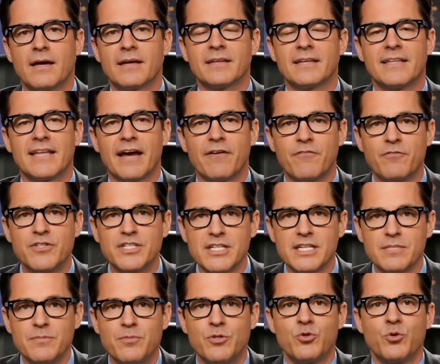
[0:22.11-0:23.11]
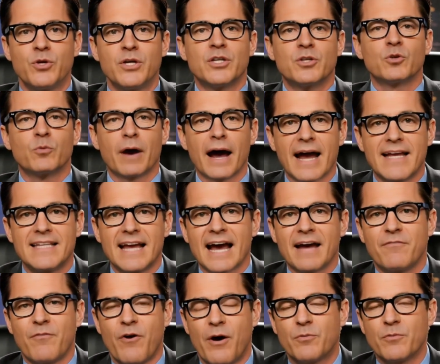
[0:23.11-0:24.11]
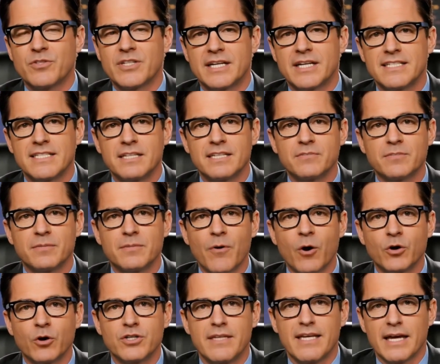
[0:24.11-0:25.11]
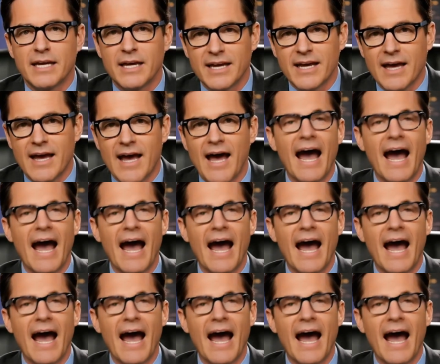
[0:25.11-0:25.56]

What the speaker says: the differences between direct and representative democracy,